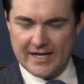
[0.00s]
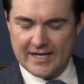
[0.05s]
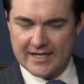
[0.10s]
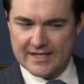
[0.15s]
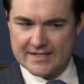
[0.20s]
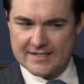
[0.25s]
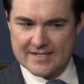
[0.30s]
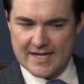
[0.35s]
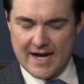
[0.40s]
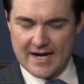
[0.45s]

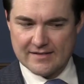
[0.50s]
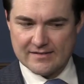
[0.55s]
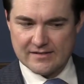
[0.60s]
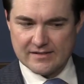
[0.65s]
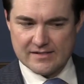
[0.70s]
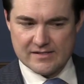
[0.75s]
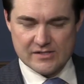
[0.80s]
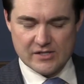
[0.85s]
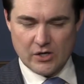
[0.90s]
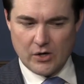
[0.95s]
Exactly.
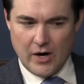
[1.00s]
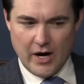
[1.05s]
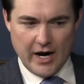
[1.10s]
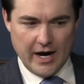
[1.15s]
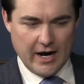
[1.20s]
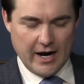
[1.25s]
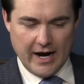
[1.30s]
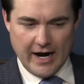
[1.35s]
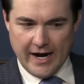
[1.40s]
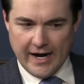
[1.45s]
So
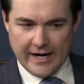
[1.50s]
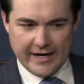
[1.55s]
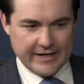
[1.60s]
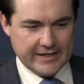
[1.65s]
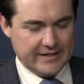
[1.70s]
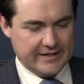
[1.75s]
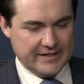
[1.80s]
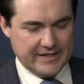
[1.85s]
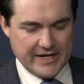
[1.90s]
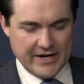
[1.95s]
I
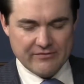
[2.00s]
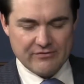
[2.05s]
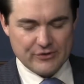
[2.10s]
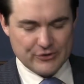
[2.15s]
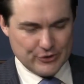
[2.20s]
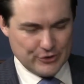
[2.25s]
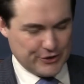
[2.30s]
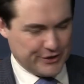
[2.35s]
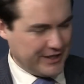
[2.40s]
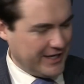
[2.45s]
never
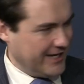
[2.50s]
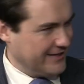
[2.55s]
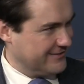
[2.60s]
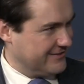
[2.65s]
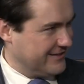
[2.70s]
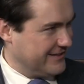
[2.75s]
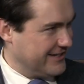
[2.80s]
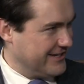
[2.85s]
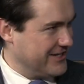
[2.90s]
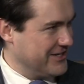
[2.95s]
look at
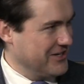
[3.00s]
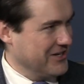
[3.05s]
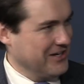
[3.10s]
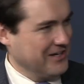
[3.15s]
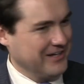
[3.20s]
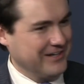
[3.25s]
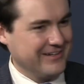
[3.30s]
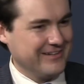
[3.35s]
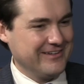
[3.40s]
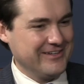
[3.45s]
the,
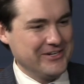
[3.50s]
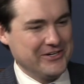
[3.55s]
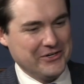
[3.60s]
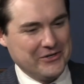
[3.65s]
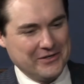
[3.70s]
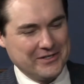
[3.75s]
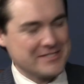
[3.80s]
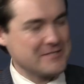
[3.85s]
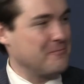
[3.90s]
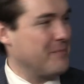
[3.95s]
you know,
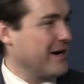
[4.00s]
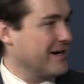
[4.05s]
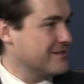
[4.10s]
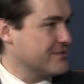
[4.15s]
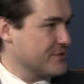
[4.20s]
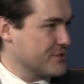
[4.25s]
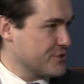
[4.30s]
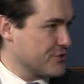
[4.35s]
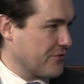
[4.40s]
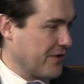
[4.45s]

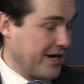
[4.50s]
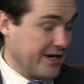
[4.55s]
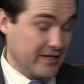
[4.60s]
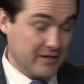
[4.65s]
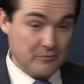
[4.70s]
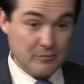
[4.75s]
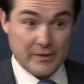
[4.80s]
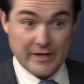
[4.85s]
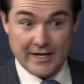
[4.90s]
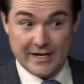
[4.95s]
inspector's
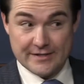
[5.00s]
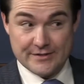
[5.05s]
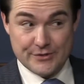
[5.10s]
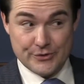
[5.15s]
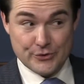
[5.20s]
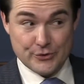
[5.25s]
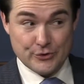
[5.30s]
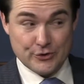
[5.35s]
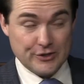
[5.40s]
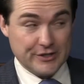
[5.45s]
rating, but I
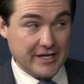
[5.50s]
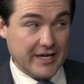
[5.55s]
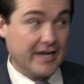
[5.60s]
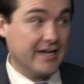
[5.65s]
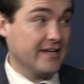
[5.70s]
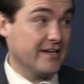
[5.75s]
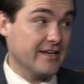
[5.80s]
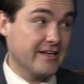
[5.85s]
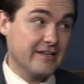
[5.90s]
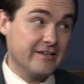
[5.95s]
do look
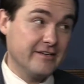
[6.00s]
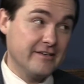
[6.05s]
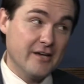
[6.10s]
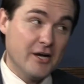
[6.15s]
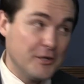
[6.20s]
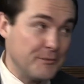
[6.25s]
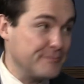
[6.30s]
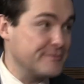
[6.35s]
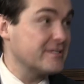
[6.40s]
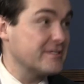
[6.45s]
at
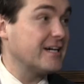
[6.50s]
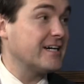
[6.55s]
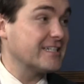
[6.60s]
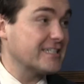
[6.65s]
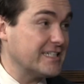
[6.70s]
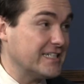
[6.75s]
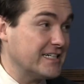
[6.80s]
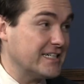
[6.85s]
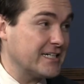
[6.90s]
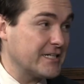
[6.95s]
Yelp dot
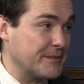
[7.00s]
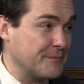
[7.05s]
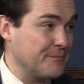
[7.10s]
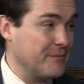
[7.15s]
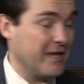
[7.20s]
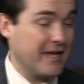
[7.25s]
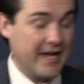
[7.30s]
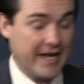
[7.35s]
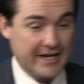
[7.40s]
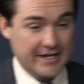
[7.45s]
com,
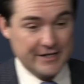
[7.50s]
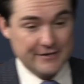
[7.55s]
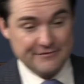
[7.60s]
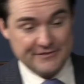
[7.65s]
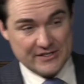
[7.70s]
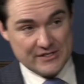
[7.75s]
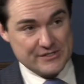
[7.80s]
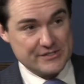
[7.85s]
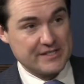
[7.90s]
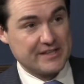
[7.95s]
right. And if
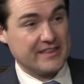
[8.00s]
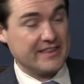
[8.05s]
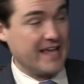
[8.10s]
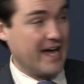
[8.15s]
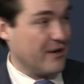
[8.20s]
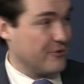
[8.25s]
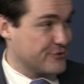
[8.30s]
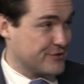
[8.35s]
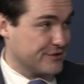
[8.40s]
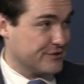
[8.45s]
there's a
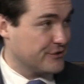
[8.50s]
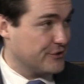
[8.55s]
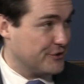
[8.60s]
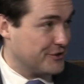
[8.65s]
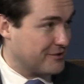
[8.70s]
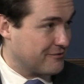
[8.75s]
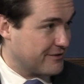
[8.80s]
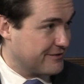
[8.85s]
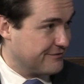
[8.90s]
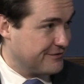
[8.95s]
thousand good
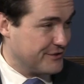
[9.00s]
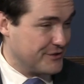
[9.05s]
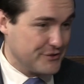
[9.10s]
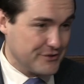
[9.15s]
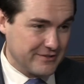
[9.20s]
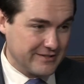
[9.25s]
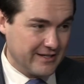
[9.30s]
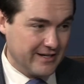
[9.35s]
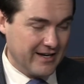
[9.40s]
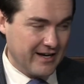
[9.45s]

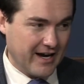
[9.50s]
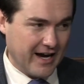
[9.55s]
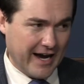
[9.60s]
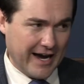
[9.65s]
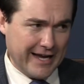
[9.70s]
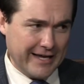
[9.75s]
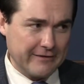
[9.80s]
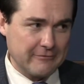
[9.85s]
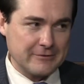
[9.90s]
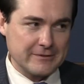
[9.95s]
reviews,
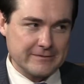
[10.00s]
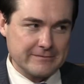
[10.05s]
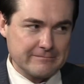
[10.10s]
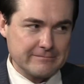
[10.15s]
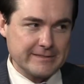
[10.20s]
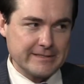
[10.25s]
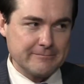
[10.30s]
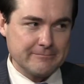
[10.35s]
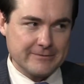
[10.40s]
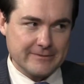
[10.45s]
I will
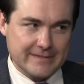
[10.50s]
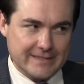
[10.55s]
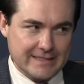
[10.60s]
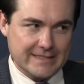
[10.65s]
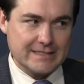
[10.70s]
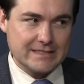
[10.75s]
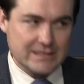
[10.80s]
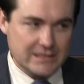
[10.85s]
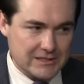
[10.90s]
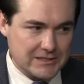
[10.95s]
be pretty
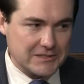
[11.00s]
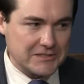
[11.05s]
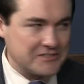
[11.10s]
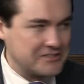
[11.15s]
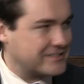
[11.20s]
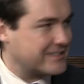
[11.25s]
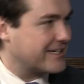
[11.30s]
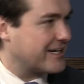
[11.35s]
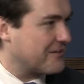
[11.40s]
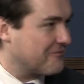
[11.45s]
sure
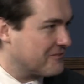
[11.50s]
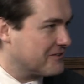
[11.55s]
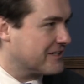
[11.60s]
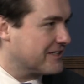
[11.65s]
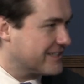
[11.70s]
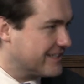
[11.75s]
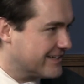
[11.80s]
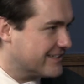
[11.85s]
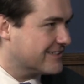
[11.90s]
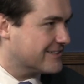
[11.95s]
that I'm going to
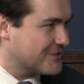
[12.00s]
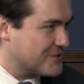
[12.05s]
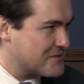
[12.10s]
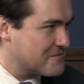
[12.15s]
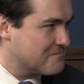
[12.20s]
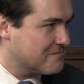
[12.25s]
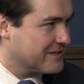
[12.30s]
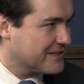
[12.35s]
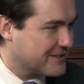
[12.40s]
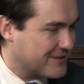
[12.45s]
get a good
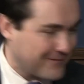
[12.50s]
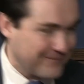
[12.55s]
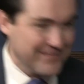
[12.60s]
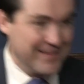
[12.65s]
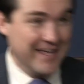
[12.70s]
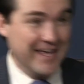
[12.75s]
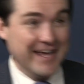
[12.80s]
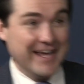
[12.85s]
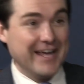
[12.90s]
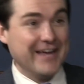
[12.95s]
meal.
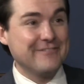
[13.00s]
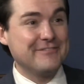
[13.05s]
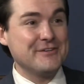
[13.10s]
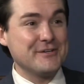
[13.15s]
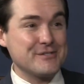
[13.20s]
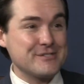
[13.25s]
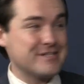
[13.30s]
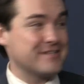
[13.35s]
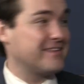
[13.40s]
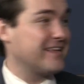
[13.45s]
Yeah. If
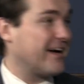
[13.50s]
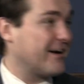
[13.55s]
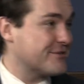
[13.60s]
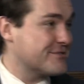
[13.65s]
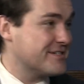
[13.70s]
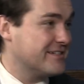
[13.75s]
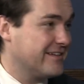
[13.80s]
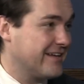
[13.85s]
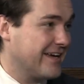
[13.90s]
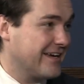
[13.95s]
there's a
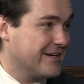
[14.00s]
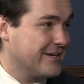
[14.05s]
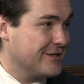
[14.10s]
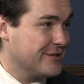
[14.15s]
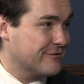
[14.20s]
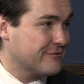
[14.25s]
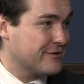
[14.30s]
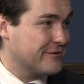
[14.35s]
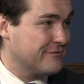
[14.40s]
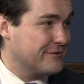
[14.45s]
thousand
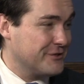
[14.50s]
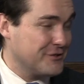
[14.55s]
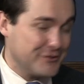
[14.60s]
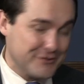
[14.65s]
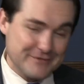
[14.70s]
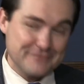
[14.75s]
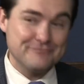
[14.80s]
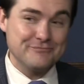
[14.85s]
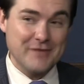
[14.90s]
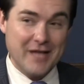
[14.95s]
negative
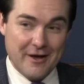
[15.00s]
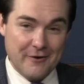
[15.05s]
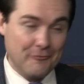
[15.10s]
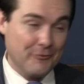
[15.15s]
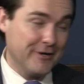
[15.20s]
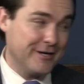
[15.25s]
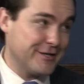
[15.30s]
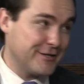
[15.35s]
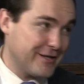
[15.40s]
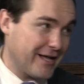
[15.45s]
reviews,
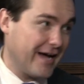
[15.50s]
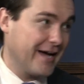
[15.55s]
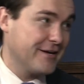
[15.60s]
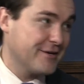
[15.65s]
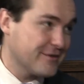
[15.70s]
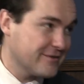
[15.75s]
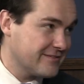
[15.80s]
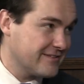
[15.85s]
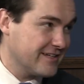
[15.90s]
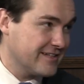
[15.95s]
well, I
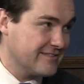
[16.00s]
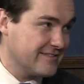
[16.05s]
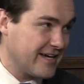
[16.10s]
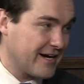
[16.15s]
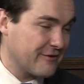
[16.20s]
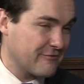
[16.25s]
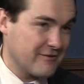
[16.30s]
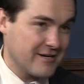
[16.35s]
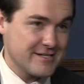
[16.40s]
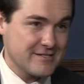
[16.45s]
don't think
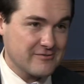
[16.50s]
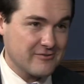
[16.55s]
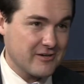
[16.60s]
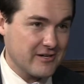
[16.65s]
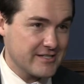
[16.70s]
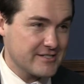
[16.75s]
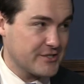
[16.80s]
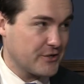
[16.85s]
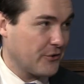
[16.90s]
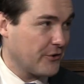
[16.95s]
that
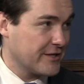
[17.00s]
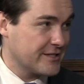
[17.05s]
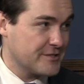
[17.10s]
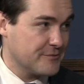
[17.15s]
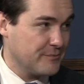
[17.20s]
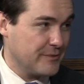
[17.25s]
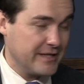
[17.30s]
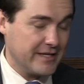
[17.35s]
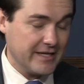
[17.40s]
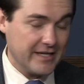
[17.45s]
restaurant's going to
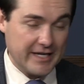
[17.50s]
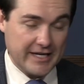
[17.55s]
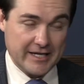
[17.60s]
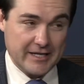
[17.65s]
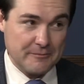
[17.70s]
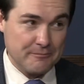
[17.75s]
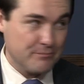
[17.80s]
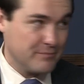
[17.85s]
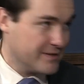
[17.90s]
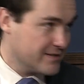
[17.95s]
be
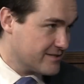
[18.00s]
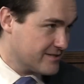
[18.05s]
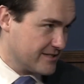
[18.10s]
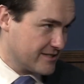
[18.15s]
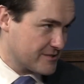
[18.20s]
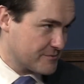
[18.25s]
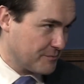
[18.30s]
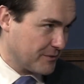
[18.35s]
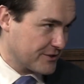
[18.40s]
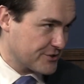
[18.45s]
in
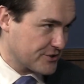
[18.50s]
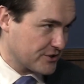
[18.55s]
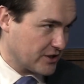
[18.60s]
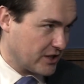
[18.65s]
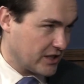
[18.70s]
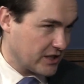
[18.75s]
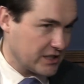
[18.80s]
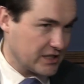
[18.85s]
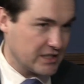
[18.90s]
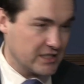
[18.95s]
business much yeah.
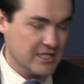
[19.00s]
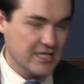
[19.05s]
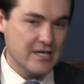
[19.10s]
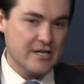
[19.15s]
longer.